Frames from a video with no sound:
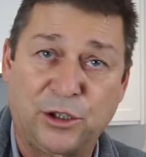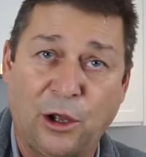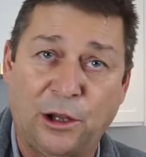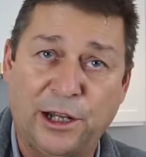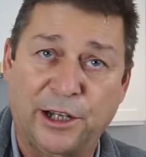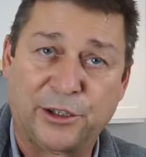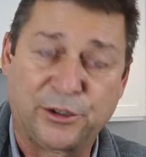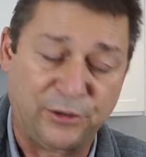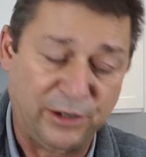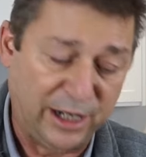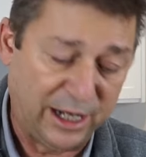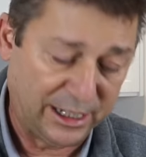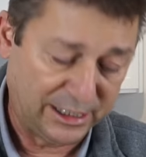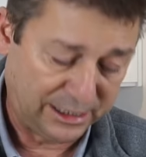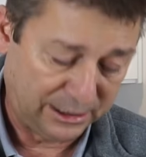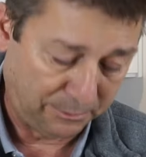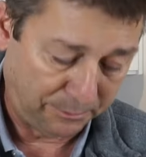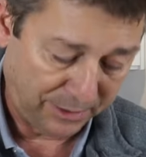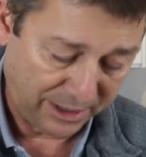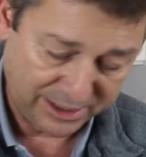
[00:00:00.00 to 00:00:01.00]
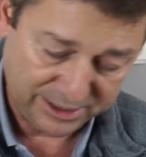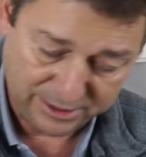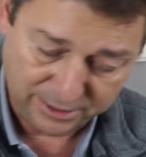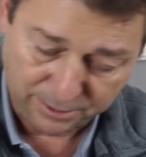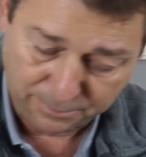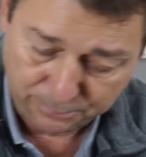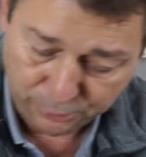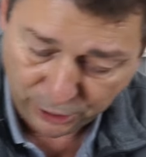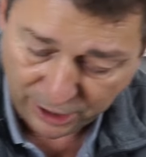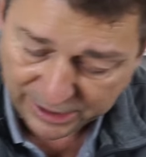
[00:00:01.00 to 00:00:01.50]
Dollar Tree has the best
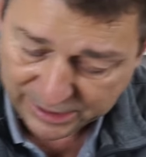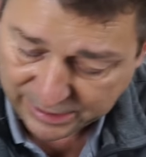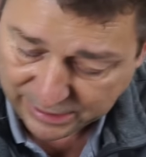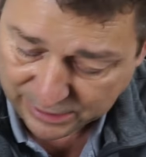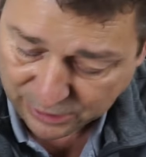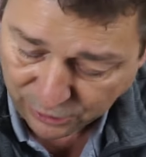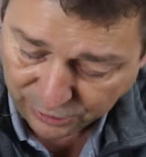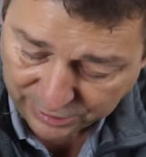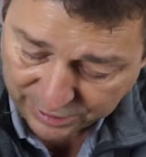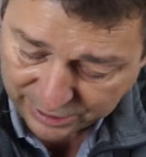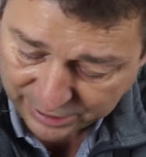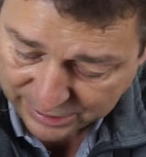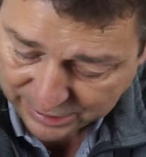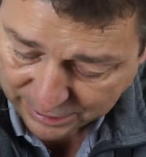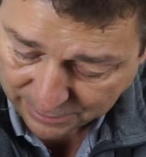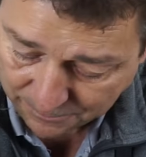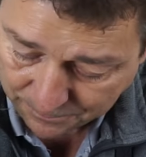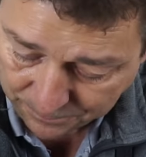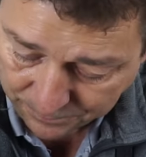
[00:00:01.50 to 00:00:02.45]
prices on these.